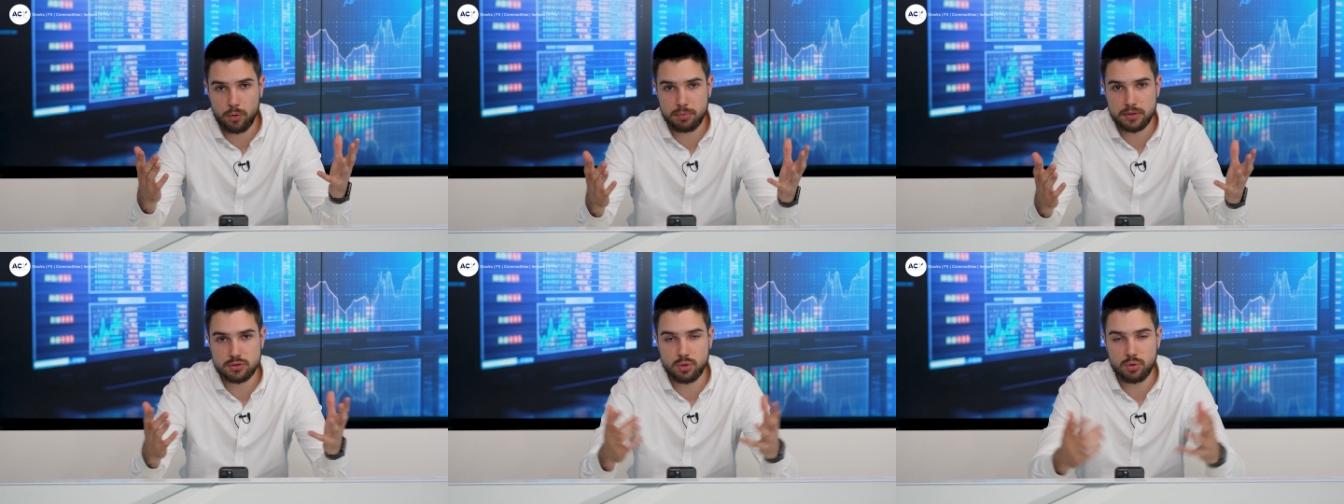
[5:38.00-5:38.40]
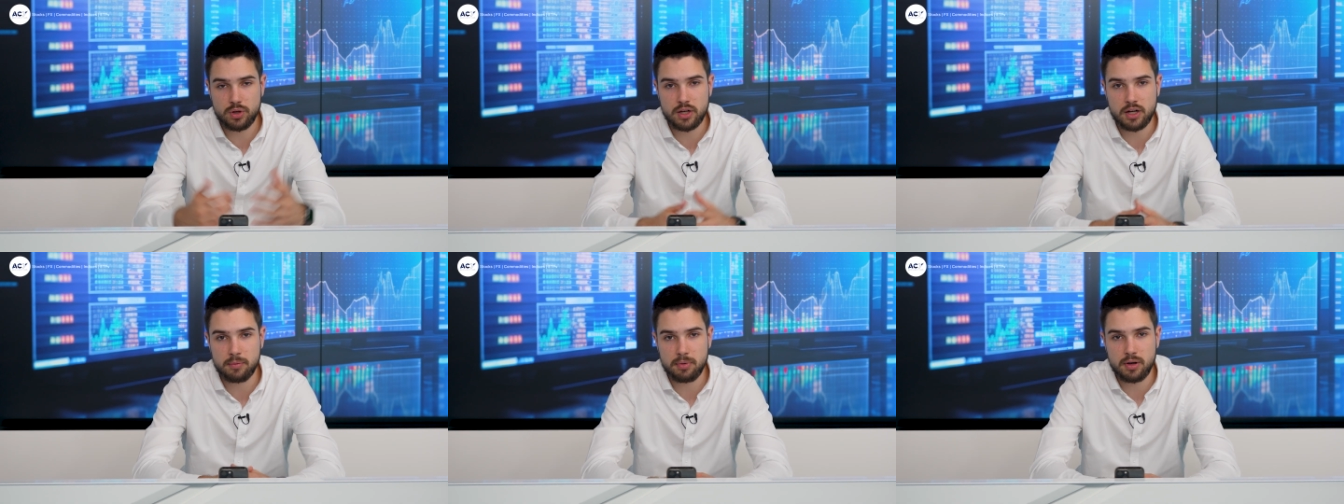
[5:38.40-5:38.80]
be
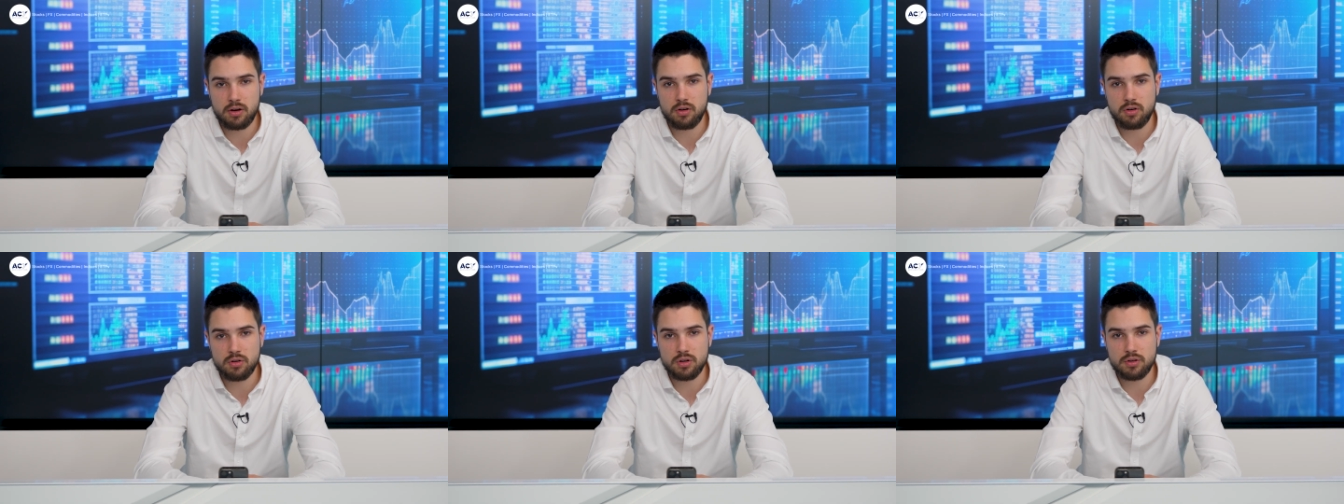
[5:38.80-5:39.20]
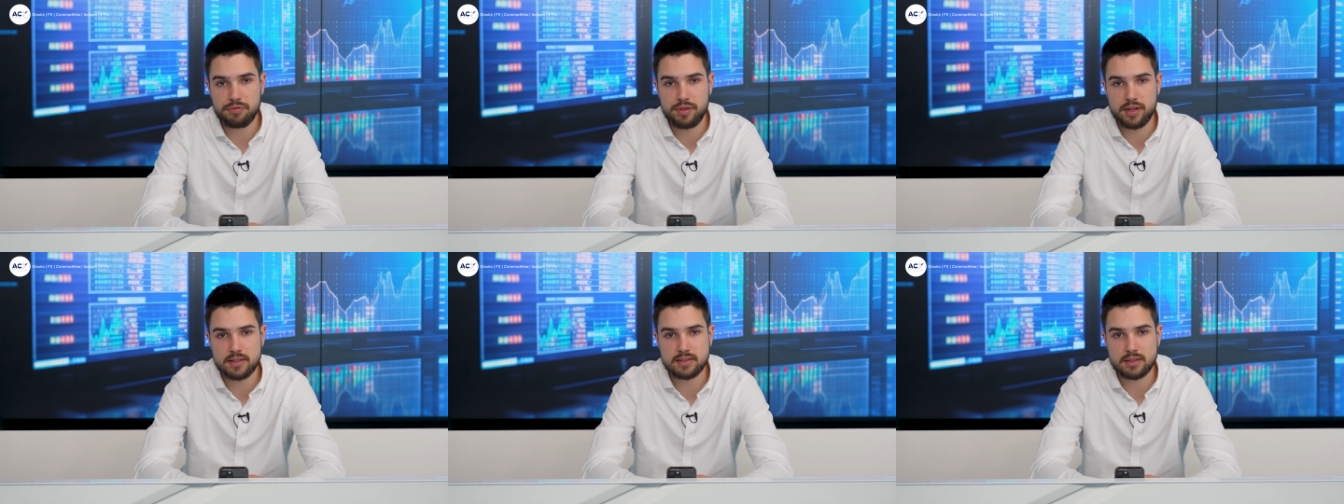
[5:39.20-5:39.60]
talking about all of
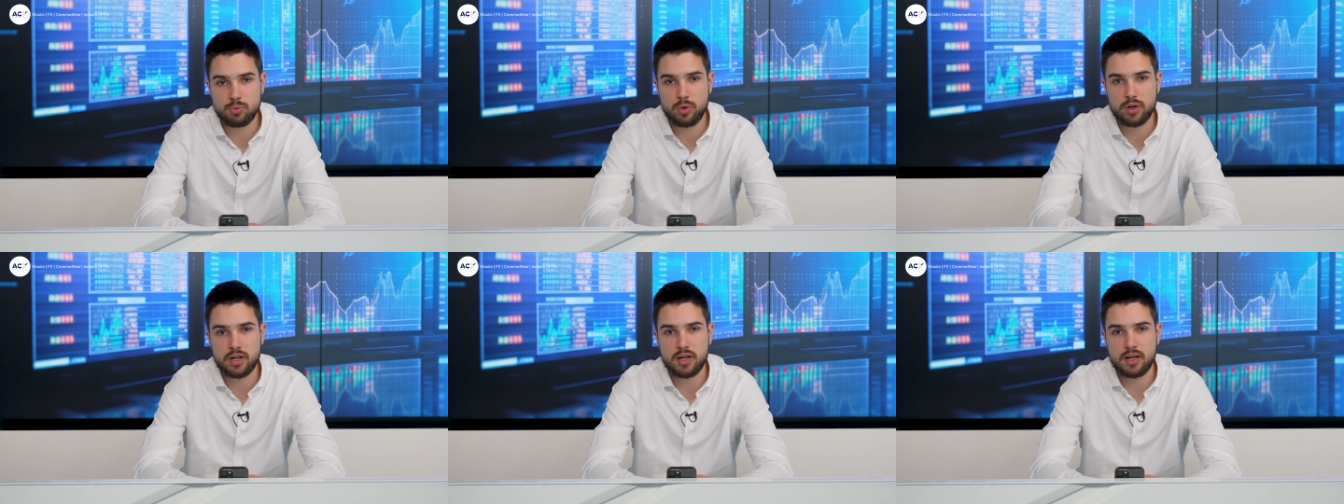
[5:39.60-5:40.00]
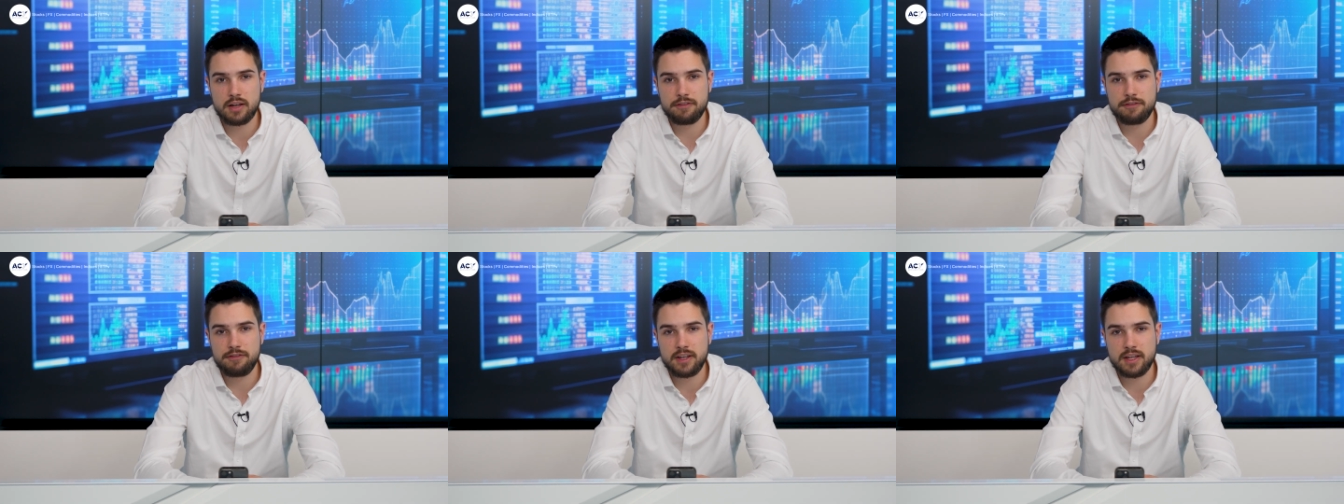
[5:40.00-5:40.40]
these and what I
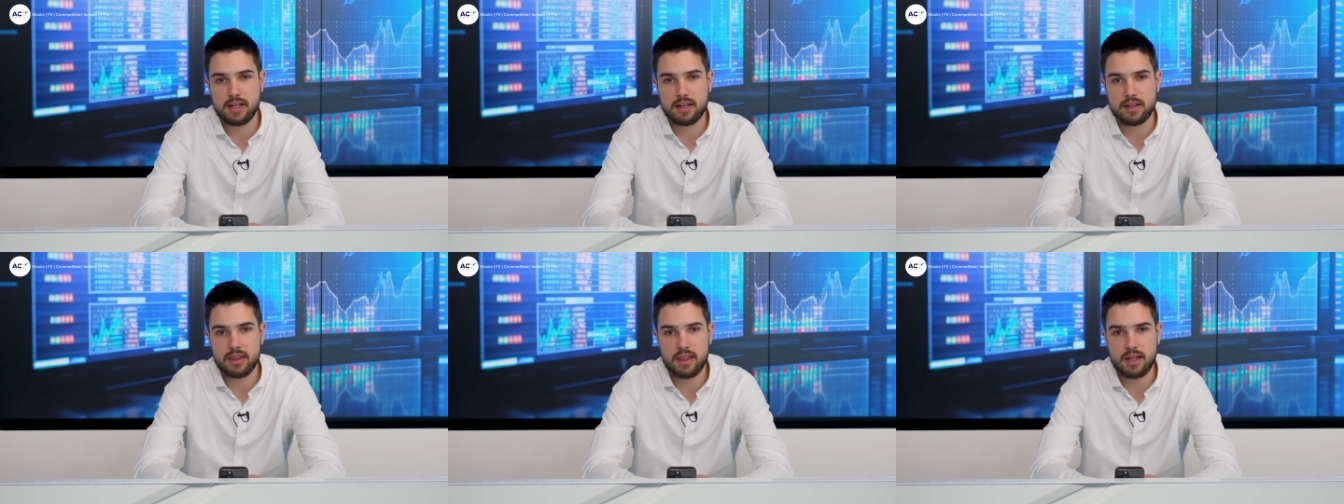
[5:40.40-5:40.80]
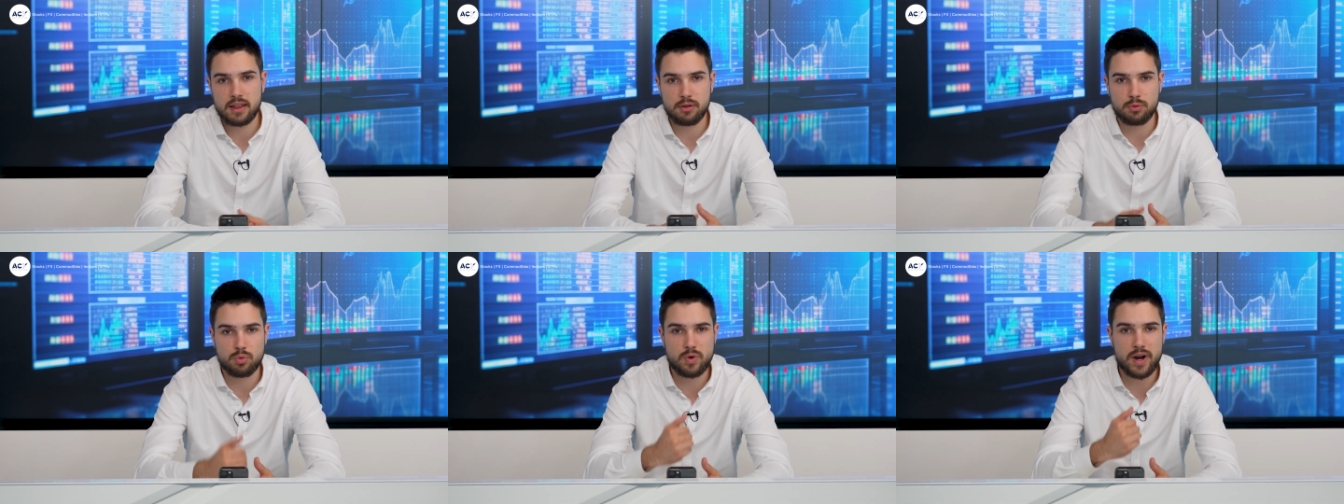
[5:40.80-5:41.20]
think that
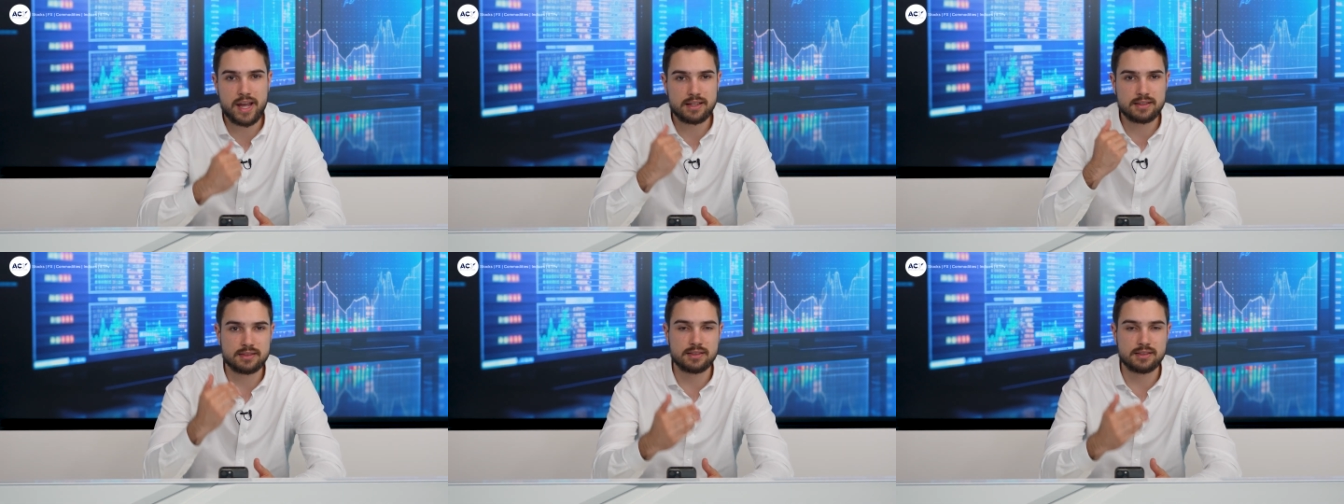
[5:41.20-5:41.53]
the rates,